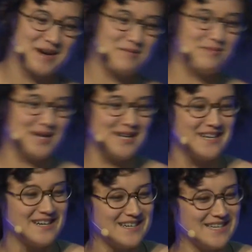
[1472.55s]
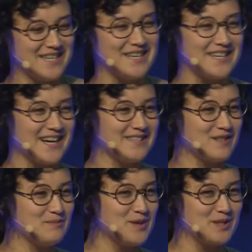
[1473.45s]
But it kind of
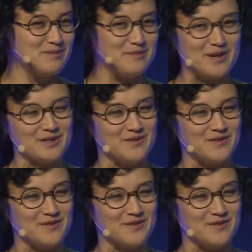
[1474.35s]
spoke to me about the